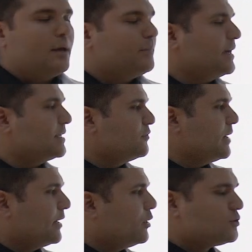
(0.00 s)
Because we
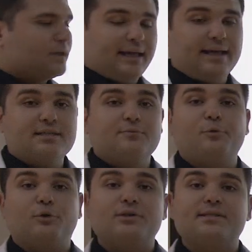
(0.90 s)
are using is
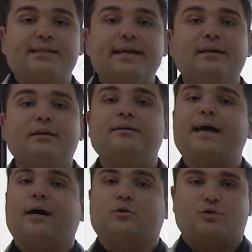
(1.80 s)
for the singular
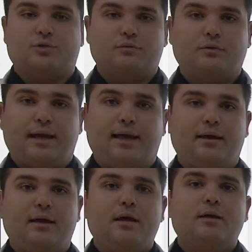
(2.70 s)
nouns, okay?